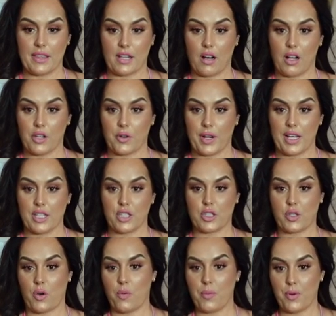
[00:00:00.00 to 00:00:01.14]
the coloring is
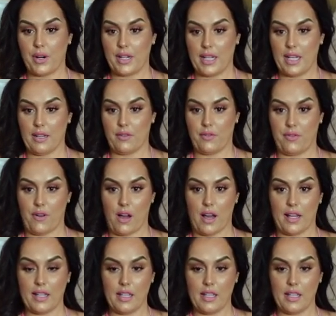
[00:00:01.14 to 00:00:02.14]
so pretty and fun.